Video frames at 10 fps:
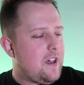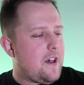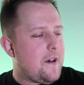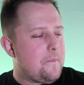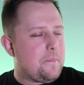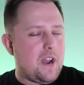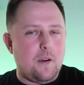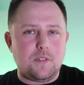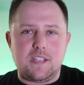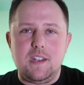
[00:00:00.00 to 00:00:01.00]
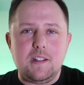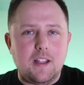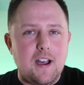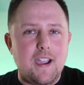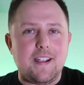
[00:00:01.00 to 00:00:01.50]
um, but I was in
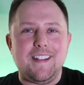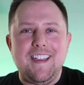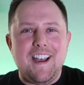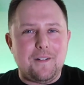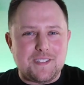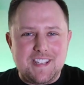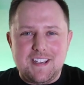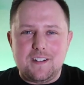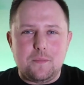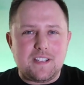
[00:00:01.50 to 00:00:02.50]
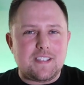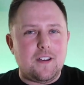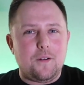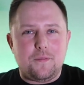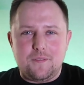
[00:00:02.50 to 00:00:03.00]
line. I was thinking to
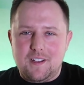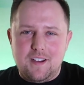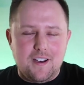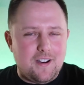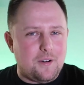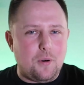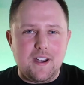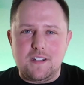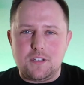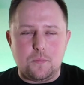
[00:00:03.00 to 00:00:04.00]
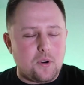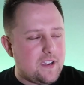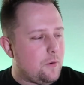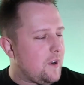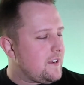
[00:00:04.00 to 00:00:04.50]
myself, oh, why didn't you
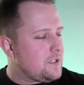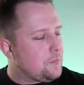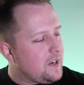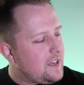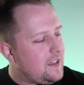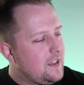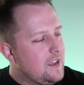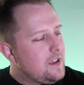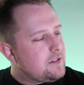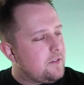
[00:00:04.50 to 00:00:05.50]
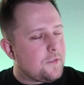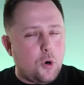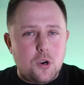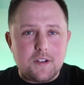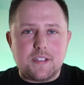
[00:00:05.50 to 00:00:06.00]
bring it? Why didn't you bring it? So of
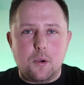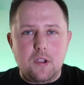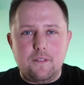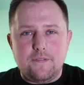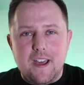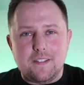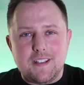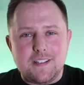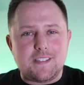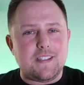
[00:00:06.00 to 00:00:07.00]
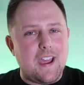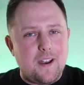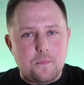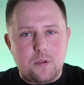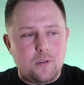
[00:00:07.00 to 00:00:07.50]
course, I went and found this
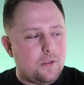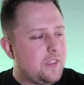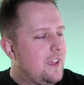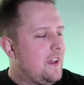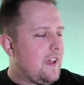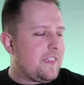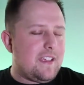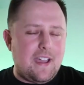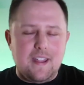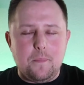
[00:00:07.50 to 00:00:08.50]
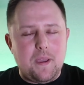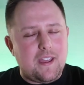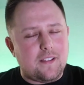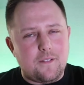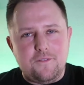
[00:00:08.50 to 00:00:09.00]
at a booth. I think I had to
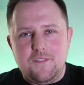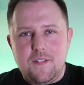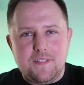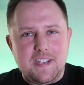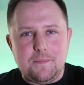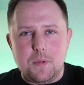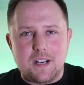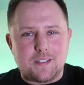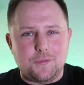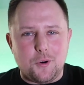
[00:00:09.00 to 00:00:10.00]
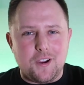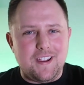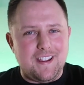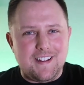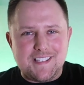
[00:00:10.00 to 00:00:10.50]
pay like fifteen bucks for
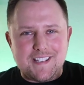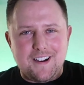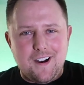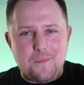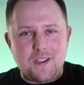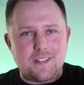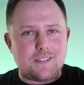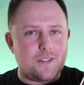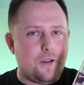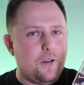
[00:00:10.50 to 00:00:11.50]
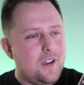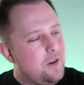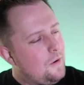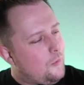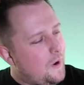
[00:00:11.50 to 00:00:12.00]
it. It is a common, so
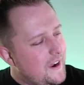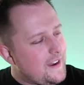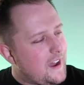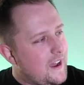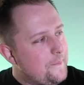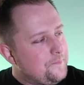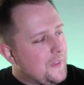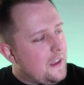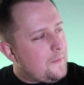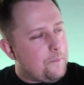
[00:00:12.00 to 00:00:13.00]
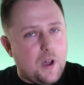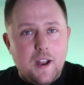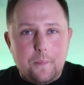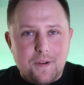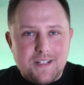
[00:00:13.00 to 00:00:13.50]
why not? Bought a